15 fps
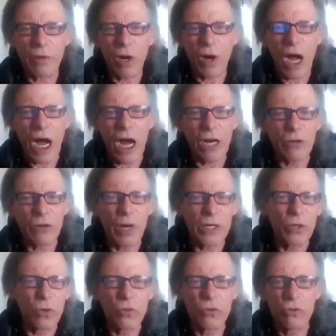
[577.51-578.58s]
well, how do I
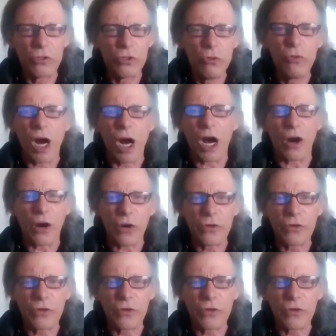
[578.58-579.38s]
know who you are?